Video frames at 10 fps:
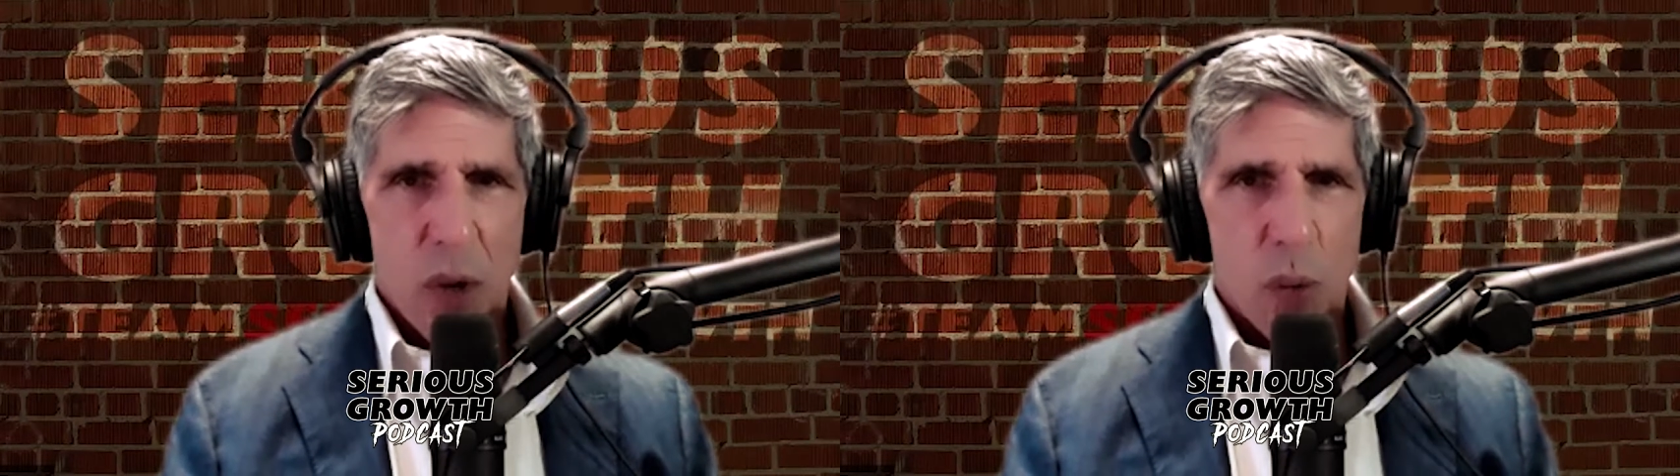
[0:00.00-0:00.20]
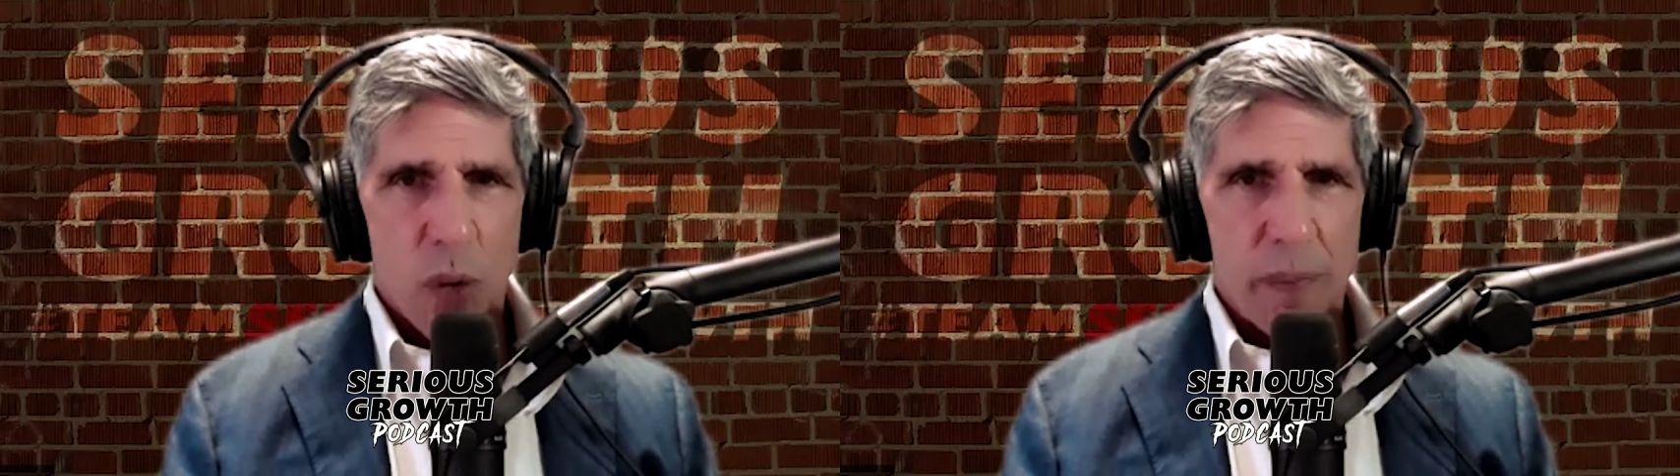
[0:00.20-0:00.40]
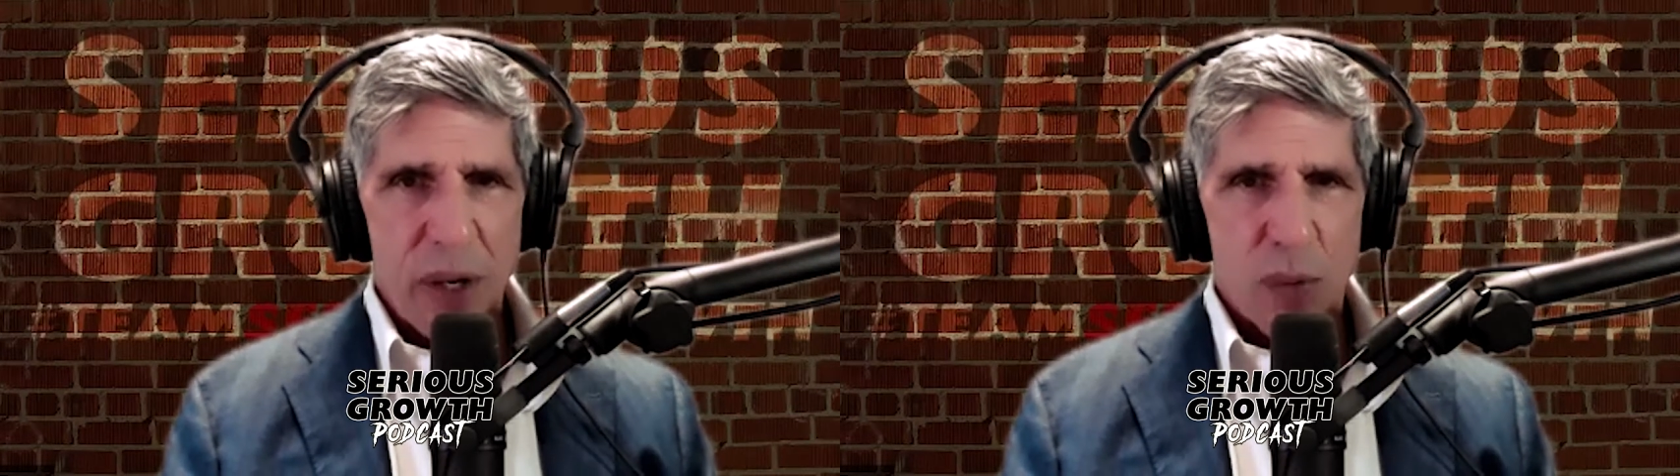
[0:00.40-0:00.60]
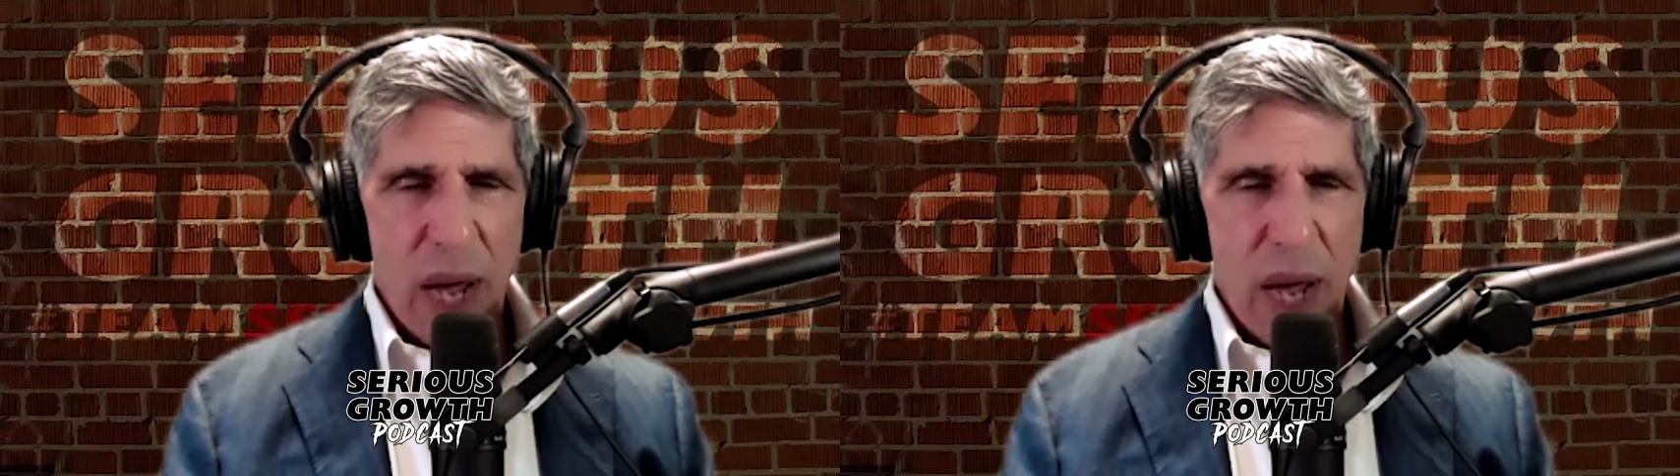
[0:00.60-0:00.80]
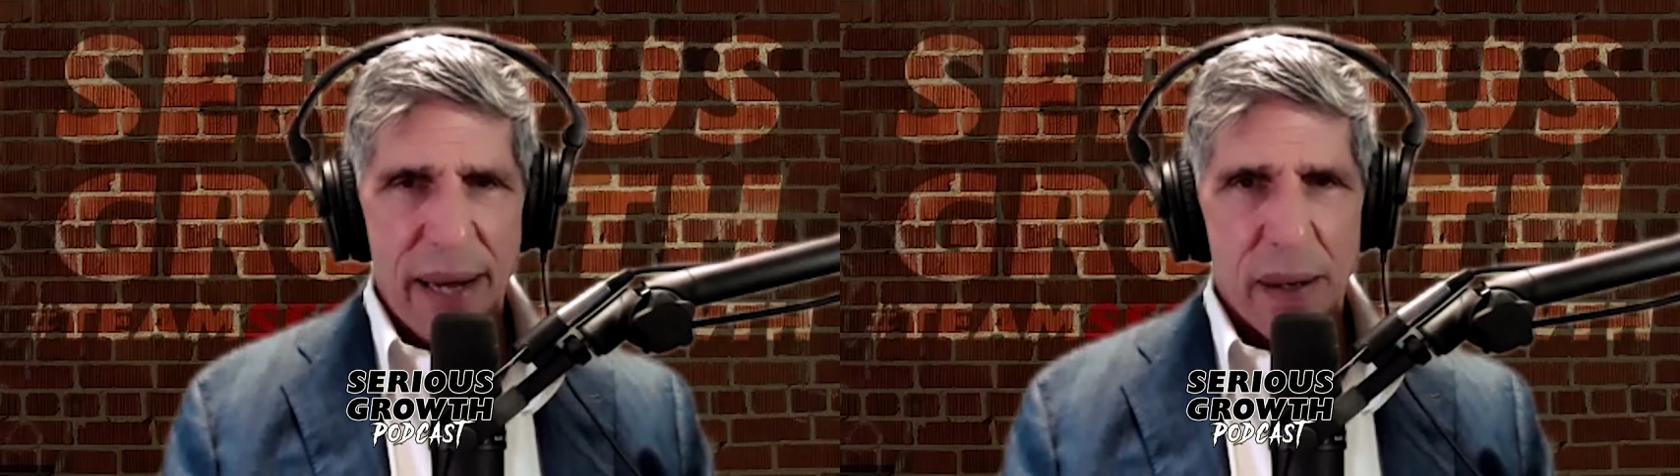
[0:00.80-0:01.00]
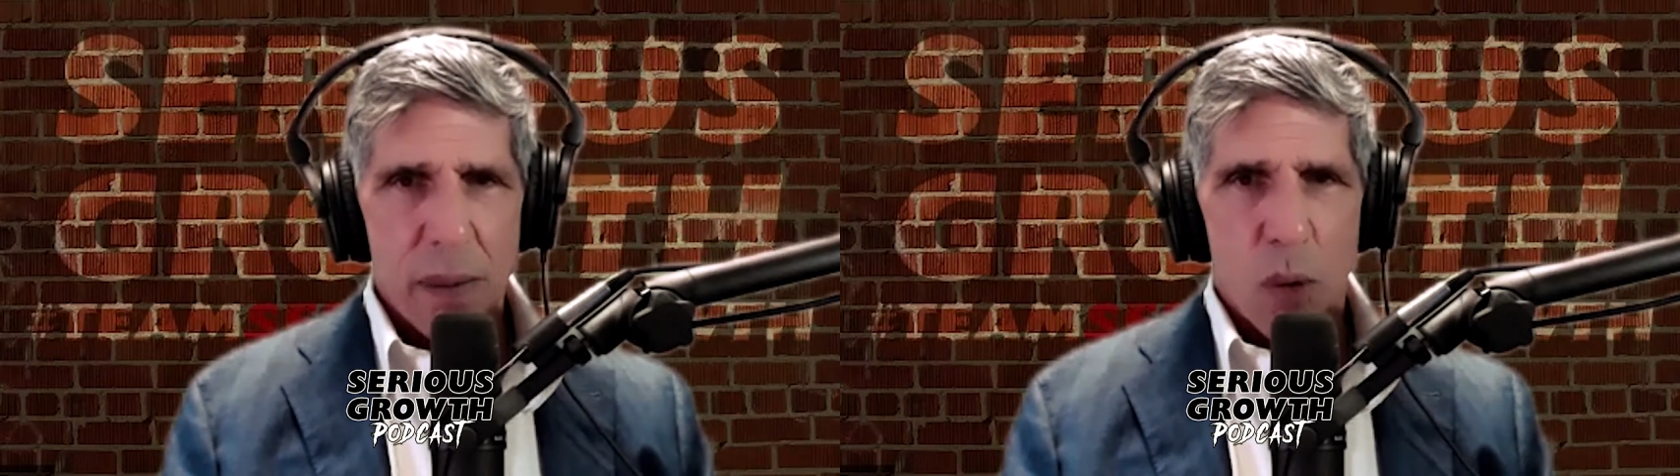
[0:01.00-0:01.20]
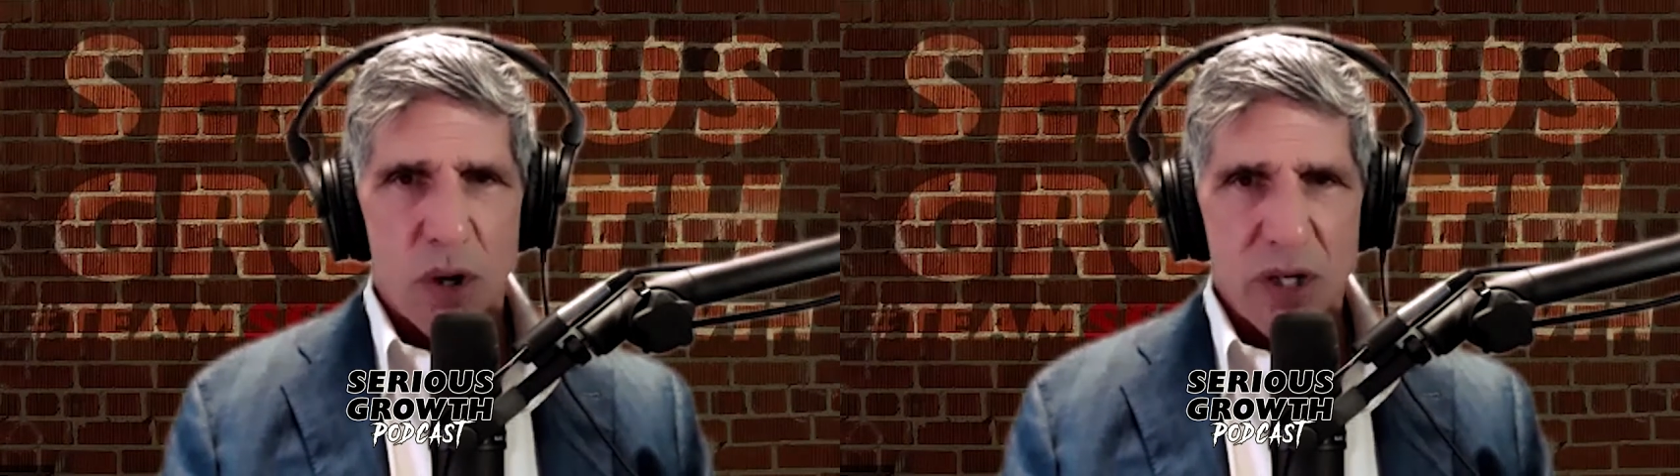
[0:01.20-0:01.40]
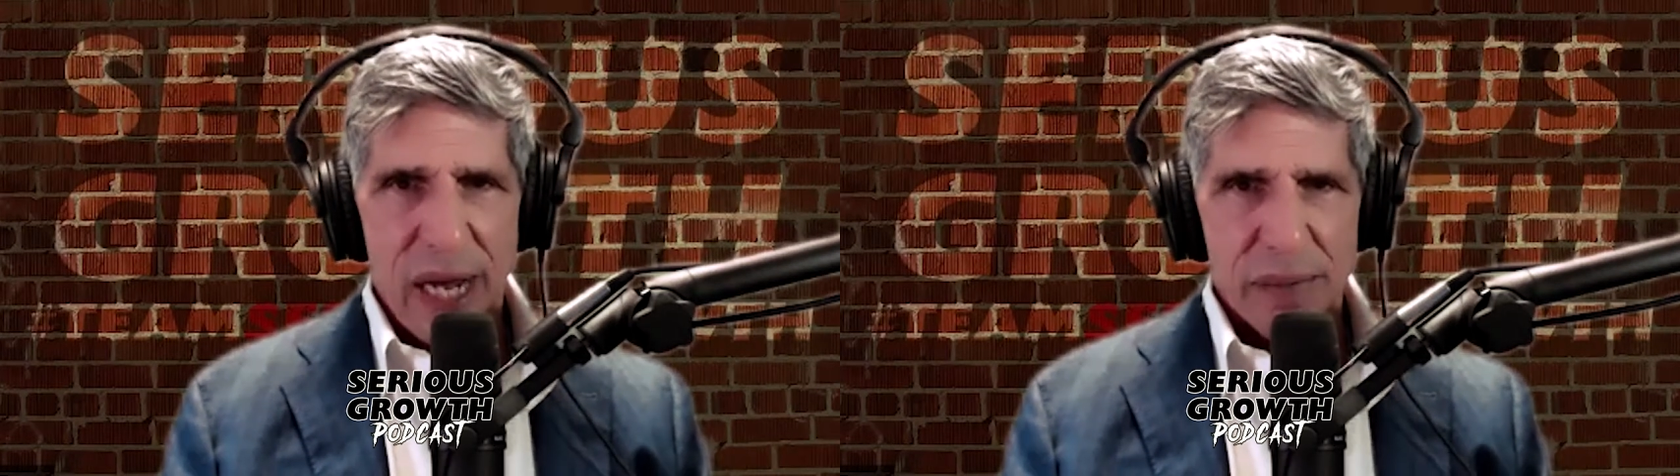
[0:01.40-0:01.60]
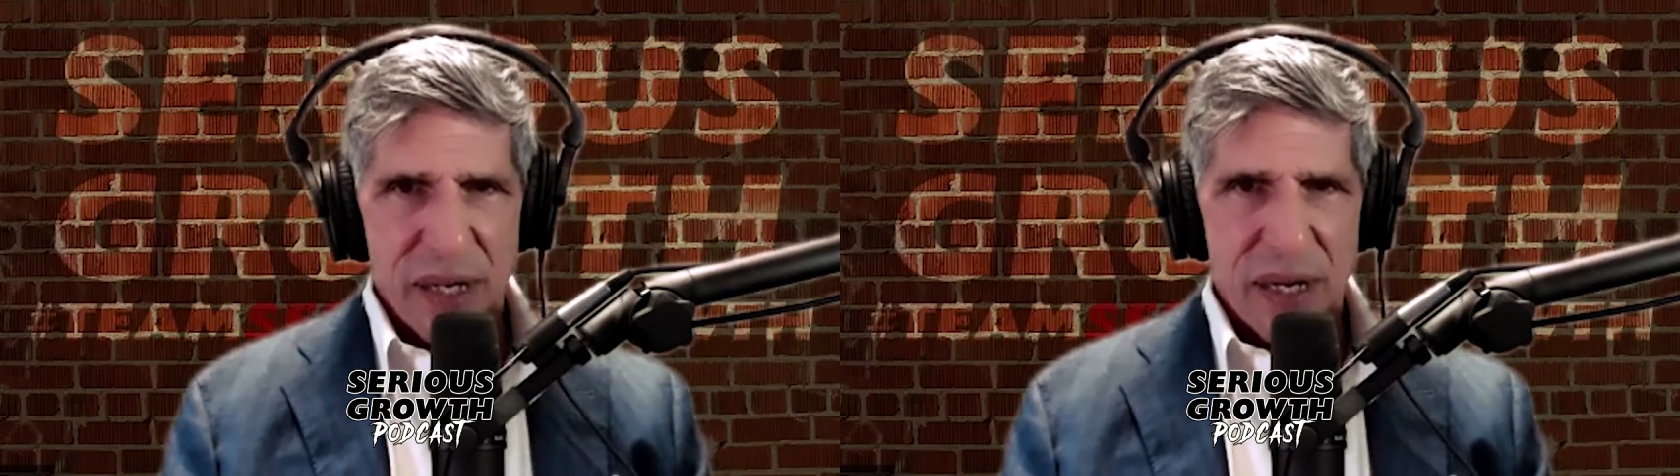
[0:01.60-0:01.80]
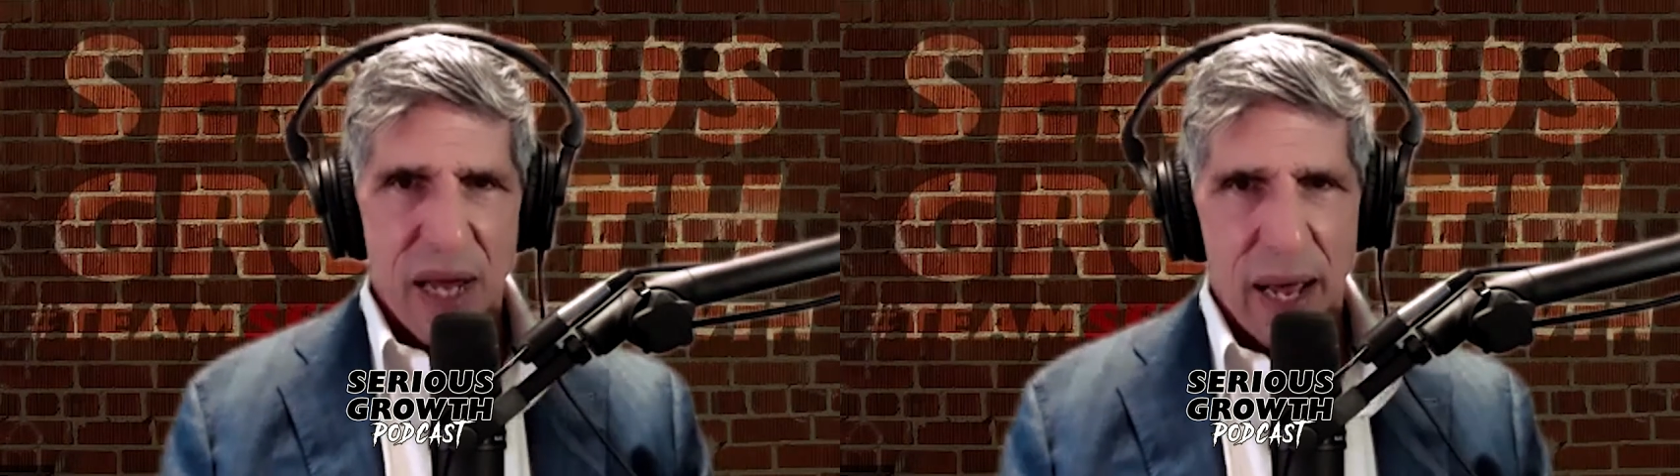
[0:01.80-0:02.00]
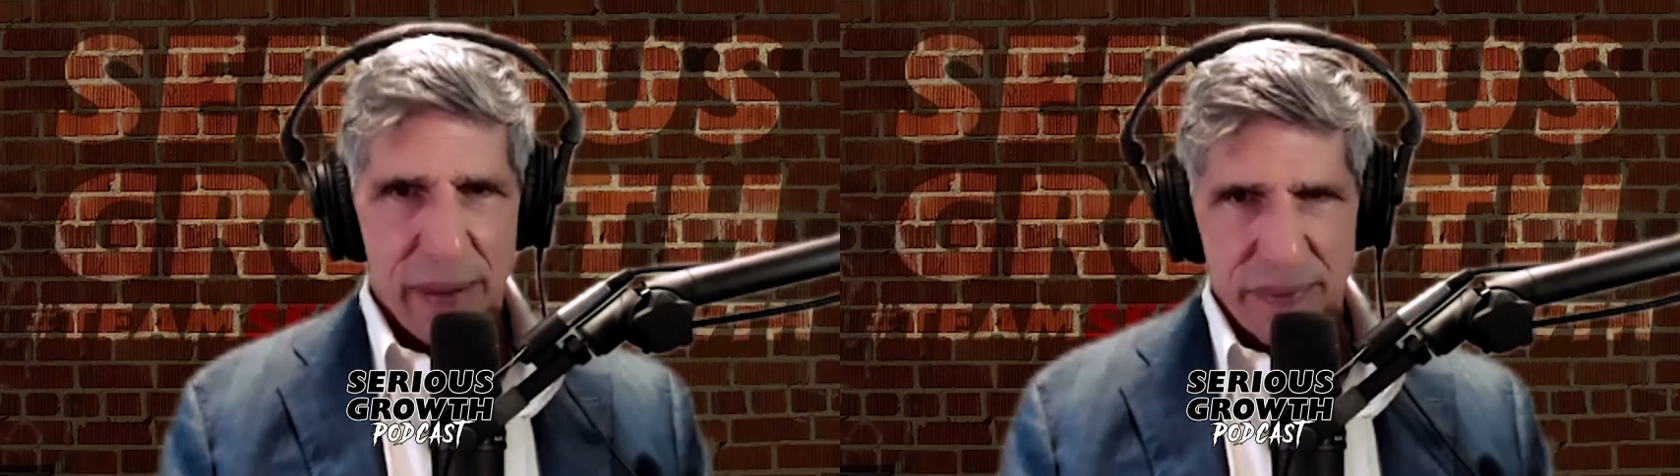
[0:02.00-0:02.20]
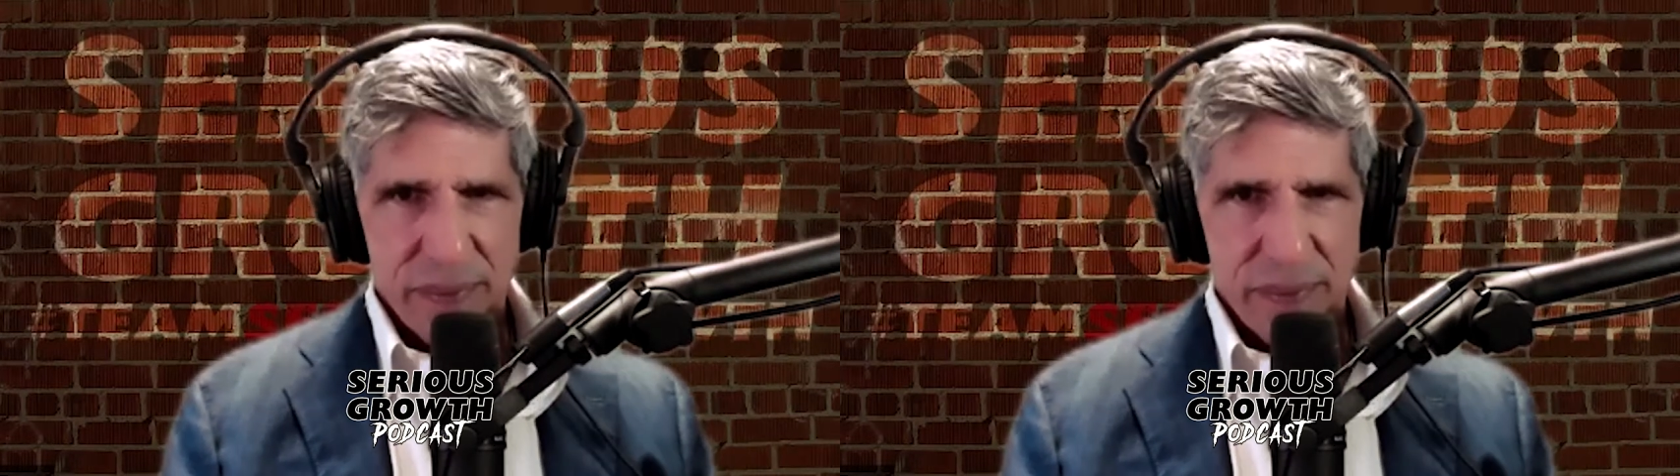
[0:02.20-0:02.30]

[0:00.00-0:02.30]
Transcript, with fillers: will be right more times than not.